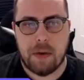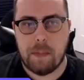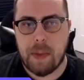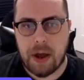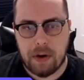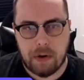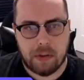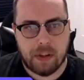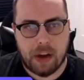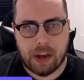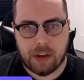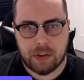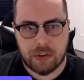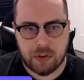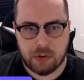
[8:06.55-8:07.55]
the
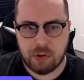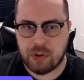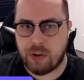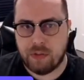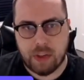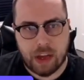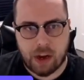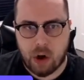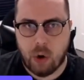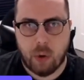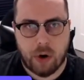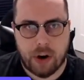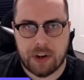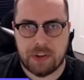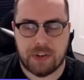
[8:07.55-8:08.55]
better like solution of
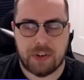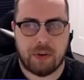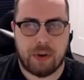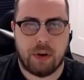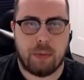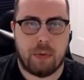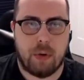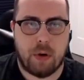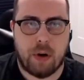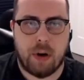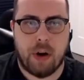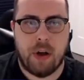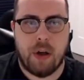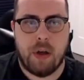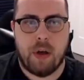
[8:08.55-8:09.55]
like ORS serial
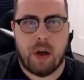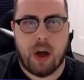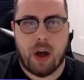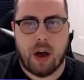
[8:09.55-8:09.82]
port,